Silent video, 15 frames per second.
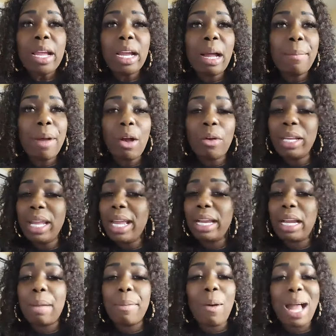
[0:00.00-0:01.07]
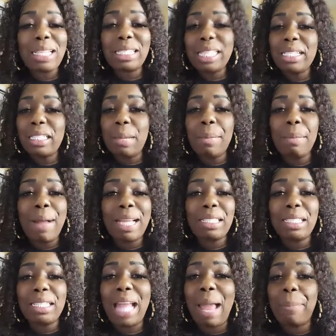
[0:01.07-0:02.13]
Come on in. Come on. I see some of my
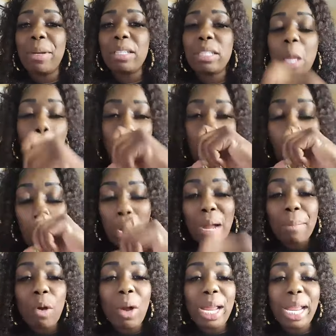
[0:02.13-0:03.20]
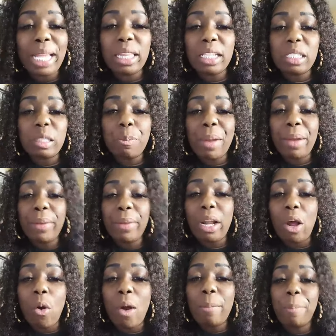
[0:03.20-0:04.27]
snipers. Come on in the
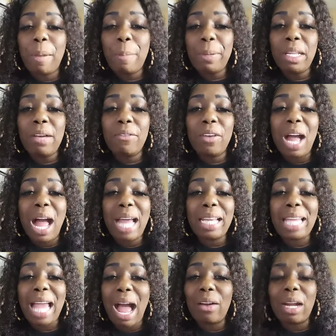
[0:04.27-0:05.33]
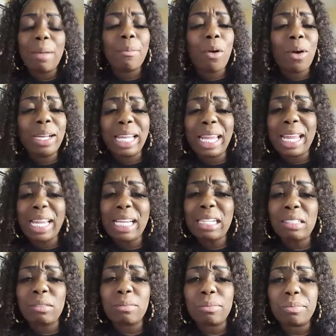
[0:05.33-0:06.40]
spirit on people of God. Y'all come on
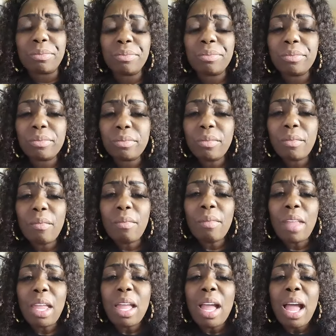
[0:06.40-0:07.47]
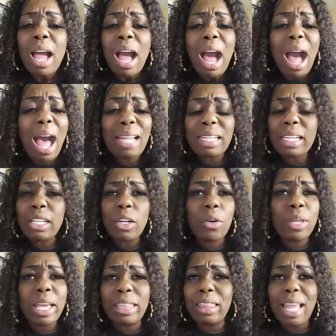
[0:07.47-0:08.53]
in.
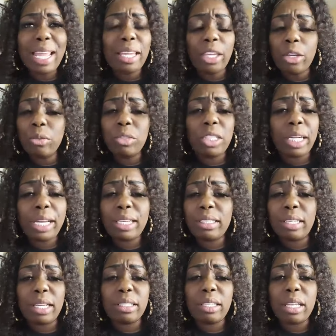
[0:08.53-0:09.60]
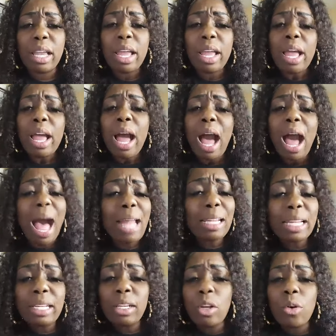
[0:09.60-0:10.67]
Hallelujah. Thank you, Jesus.
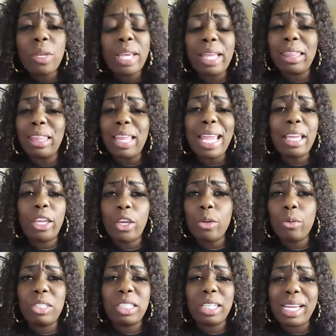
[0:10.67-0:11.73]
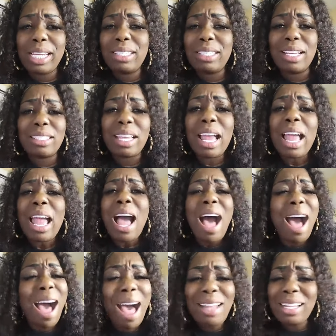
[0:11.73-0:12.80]
Hallelujah. Thank you, Jesus.
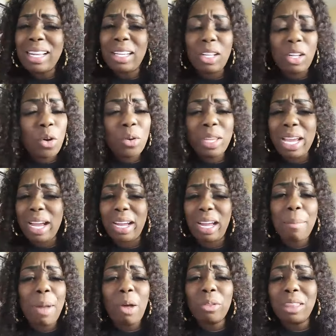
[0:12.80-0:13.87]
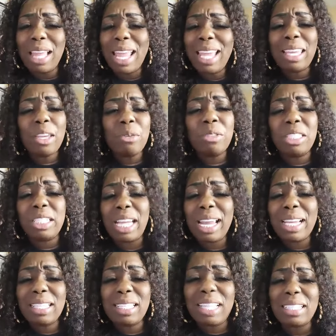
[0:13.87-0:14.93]
Hallelujah. Come on. Thank you,
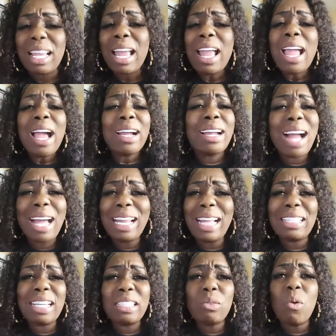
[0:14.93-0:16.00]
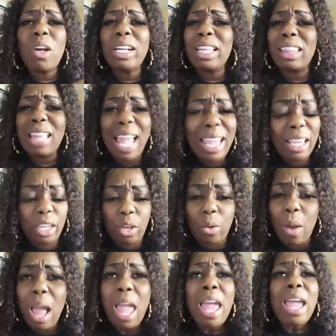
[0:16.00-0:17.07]
Jesus. God, I just want to thank
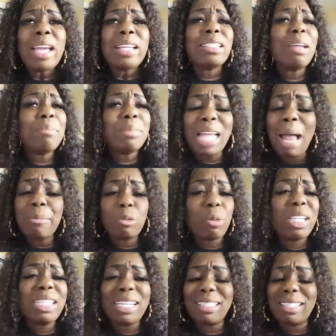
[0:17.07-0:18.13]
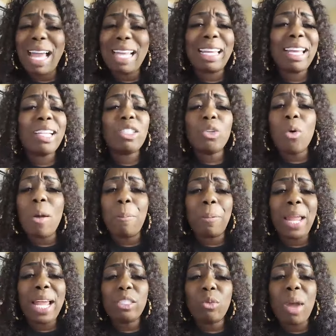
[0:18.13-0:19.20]
you. Sometimes we just got to get to a
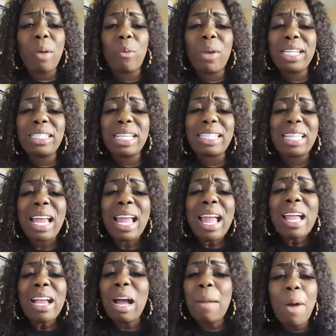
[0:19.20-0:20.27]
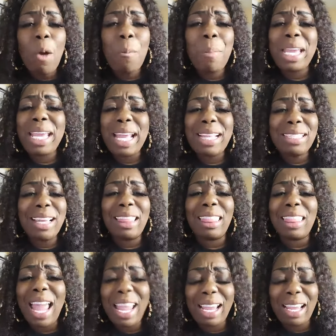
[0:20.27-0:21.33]
place where we just, come on, begin to
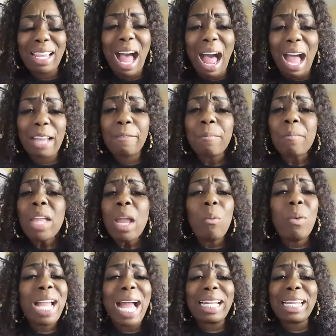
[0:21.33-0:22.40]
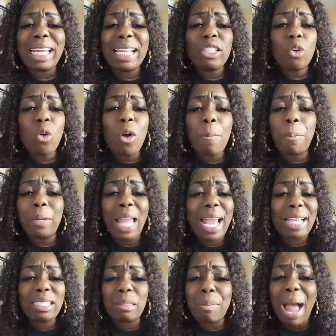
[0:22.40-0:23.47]
thank God. We got to get to a
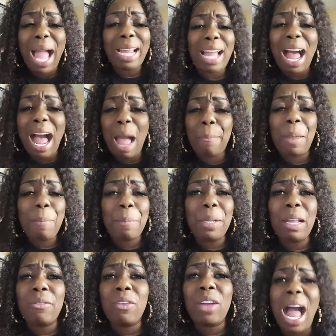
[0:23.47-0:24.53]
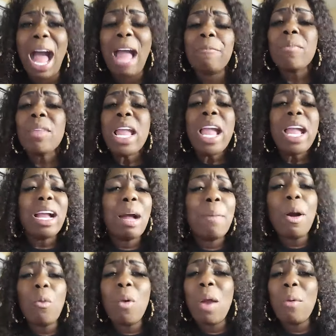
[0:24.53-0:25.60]
place, my God, people of God, come
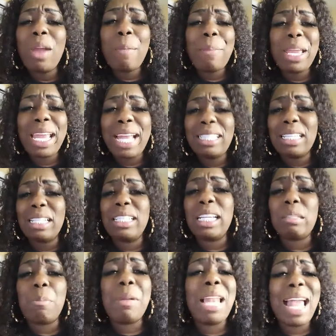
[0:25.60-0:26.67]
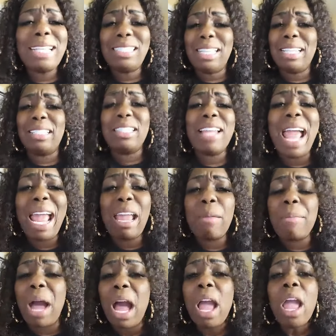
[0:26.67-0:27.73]
on, where we begin to just bless his
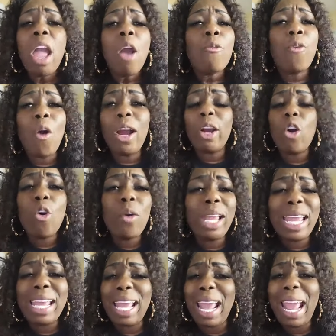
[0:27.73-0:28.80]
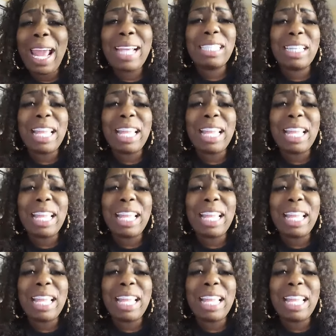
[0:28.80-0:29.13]
name for who he is.